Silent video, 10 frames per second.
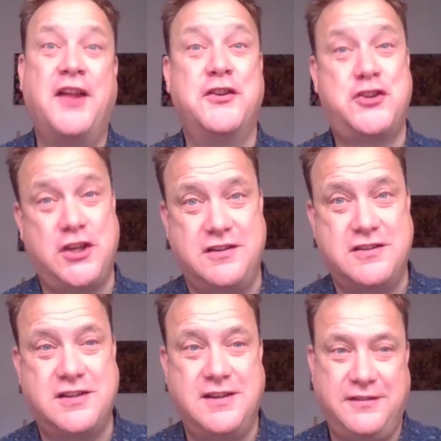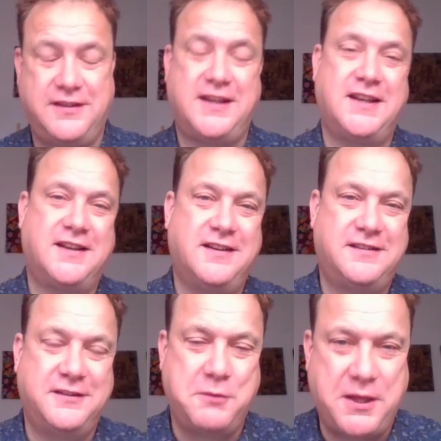the Church of St
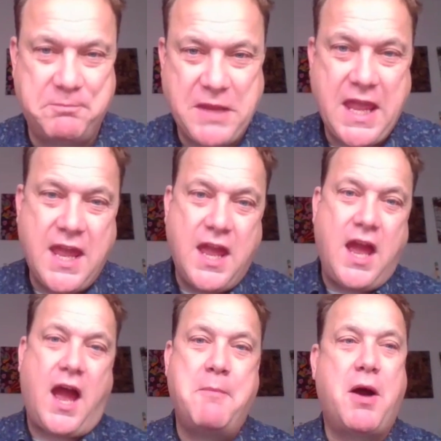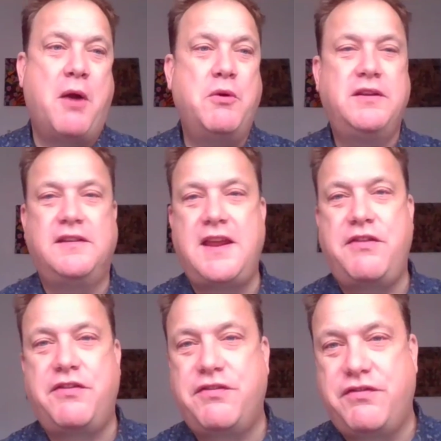Nicholas as well. I want to say
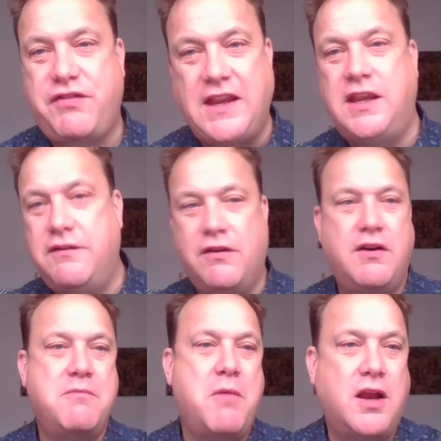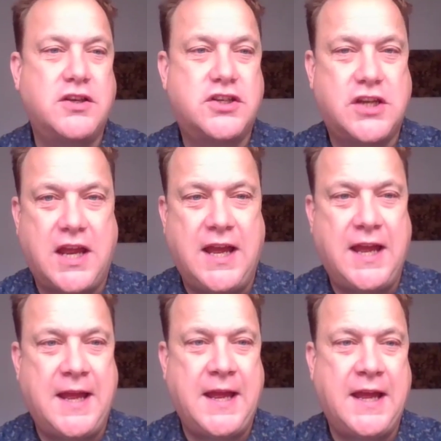thank you very much
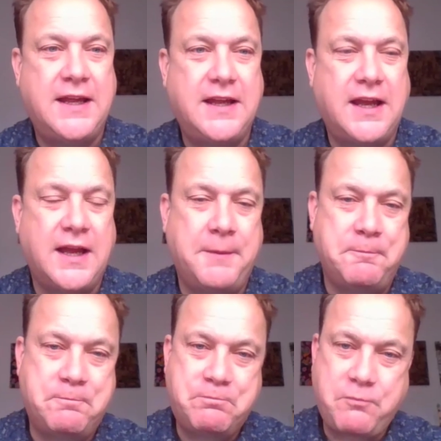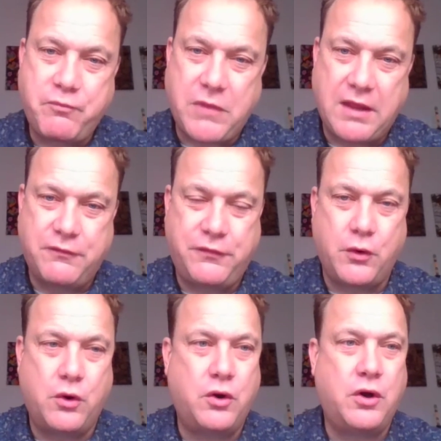for
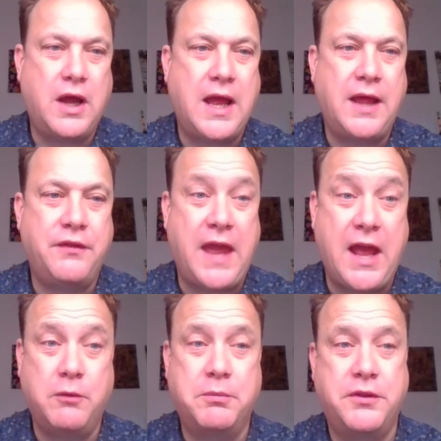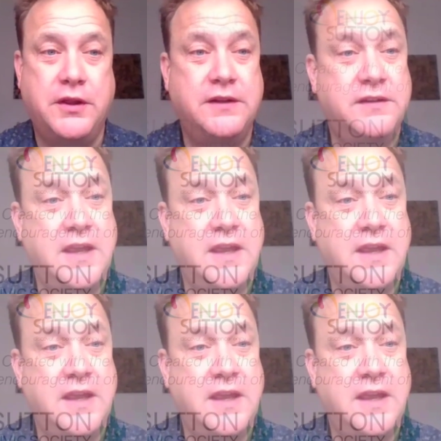the help that